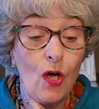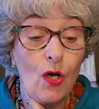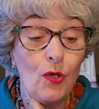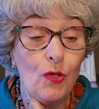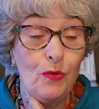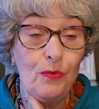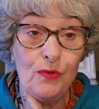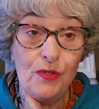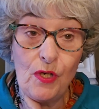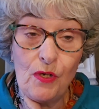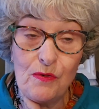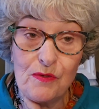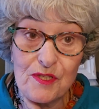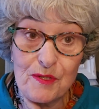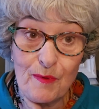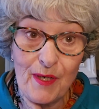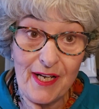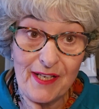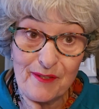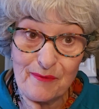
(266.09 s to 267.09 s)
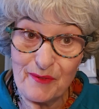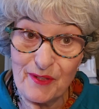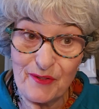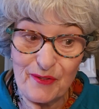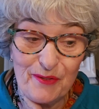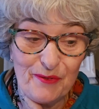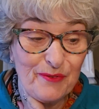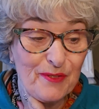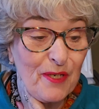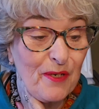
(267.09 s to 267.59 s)
who knows what with
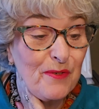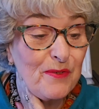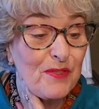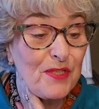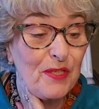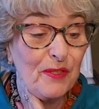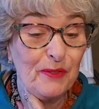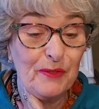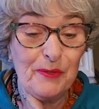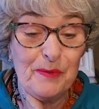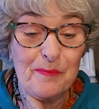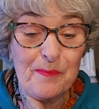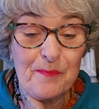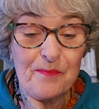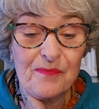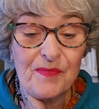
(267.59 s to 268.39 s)
who knows who,